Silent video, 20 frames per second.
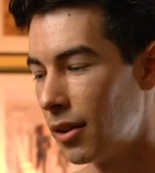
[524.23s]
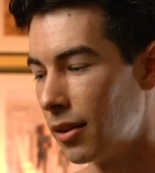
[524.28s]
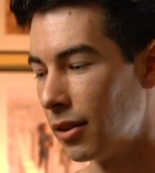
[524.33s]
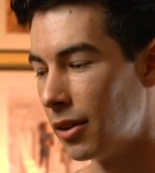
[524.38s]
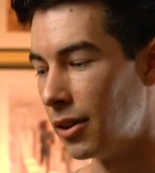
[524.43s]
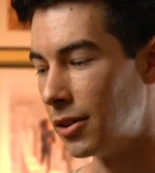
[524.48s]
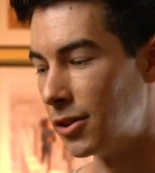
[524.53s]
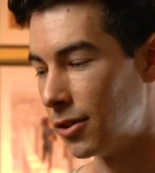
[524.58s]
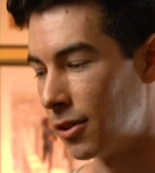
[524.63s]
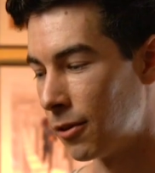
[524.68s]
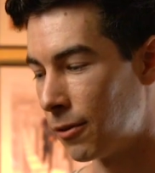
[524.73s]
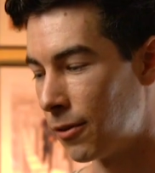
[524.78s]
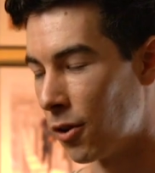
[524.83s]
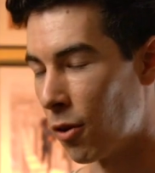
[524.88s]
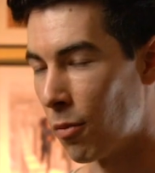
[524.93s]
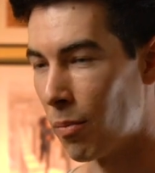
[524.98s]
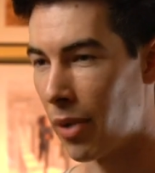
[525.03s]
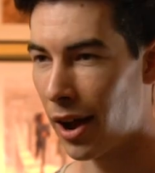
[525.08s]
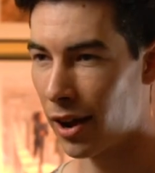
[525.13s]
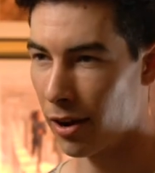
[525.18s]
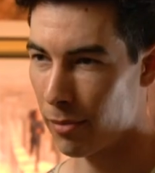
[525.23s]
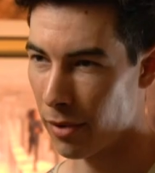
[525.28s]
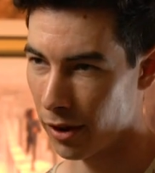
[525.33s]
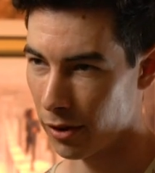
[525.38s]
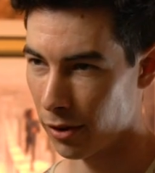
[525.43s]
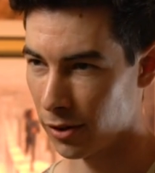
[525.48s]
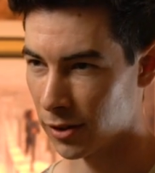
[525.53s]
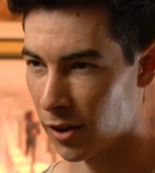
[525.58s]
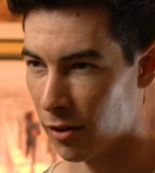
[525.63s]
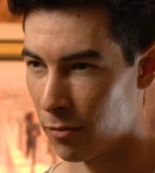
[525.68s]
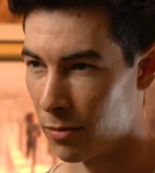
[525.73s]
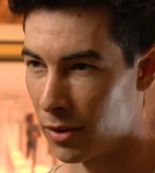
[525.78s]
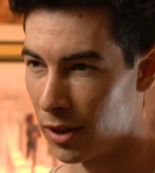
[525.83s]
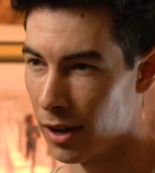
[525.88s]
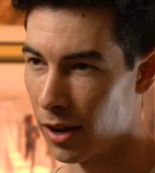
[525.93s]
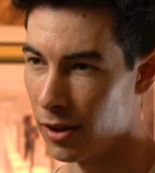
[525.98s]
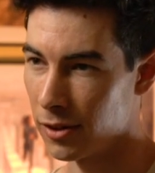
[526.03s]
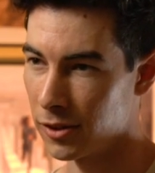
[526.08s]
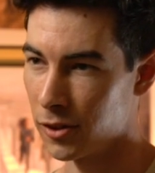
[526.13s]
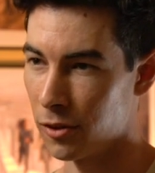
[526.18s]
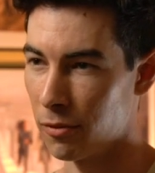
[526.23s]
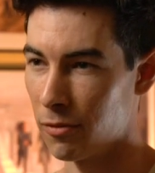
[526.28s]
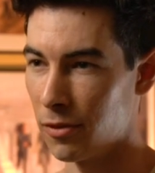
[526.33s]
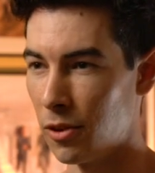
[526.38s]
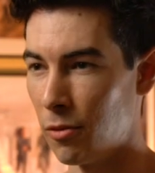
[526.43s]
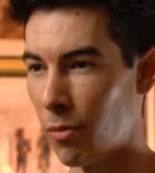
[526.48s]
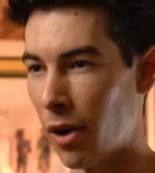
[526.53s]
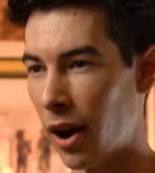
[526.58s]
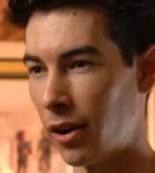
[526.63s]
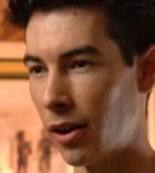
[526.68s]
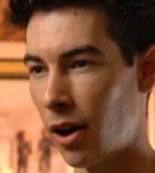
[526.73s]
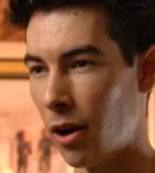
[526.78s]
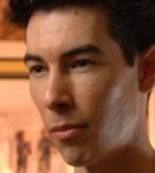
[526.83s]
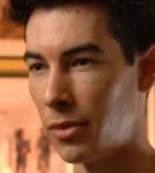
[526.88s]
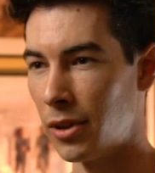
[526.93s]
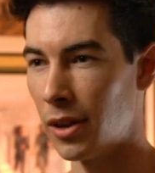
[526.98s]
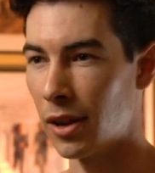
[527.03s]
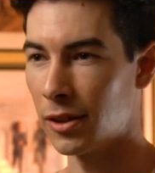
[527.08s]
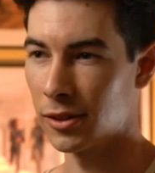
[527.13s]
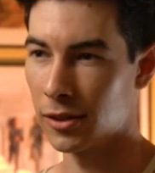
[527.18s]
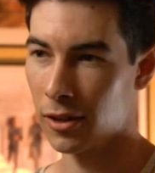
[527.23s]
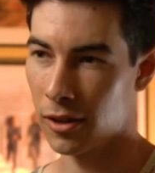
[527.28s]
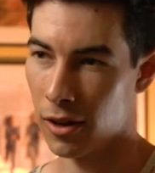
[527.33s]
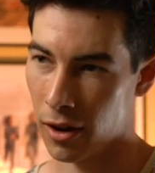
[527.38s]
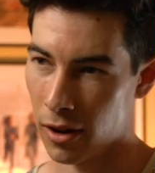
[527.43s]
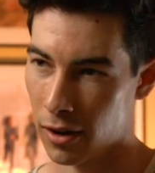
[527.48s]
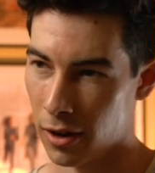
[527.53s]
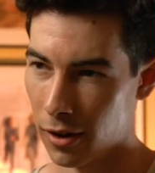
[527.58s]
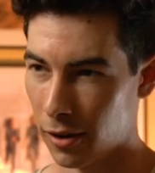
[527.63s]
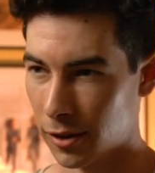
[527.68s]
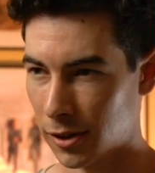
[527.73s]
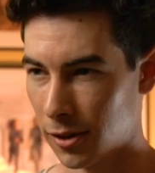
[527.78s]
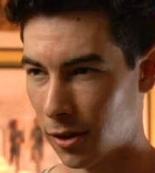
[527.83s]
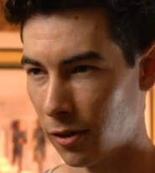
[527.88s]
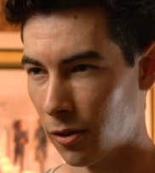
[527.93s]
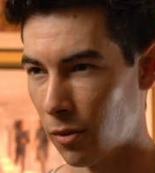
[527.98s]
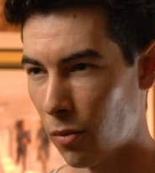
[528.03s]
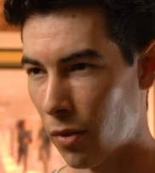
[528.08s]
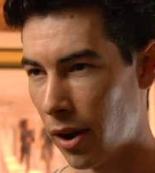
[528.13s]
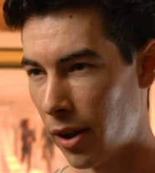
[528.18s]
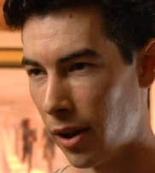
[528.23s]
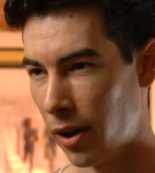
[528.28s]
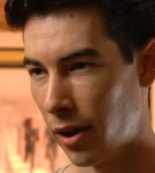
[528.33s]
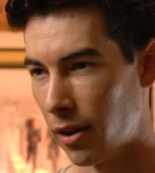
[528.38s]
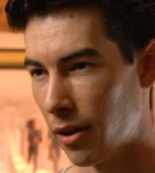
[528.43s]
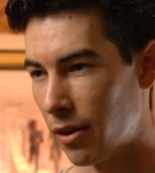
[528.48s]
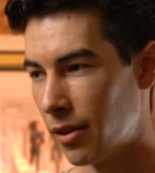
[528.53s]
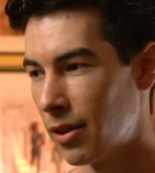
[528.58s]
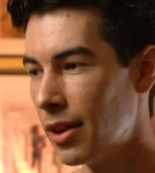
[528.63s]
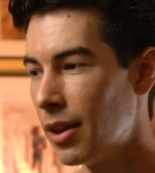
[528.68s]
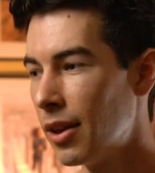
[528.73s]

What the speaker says: leads you to feel bad about yourself because you might not be as good in a certain way.